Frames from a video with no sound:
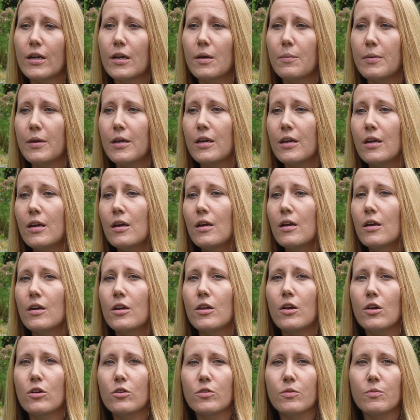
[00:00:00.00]
can be,
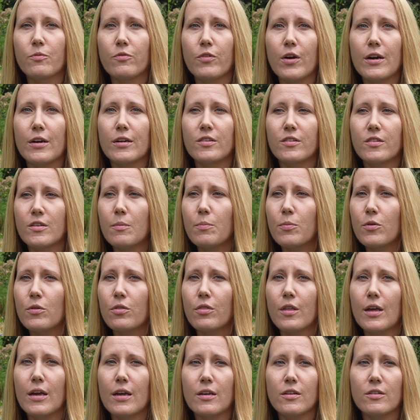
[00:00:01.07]
some very simple
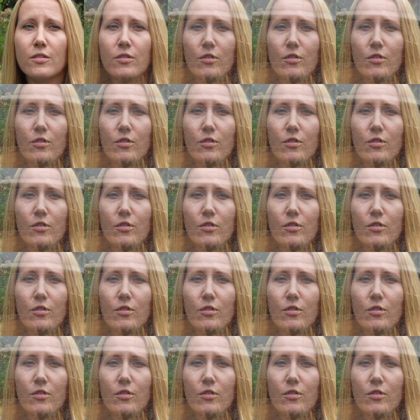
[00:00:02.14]
things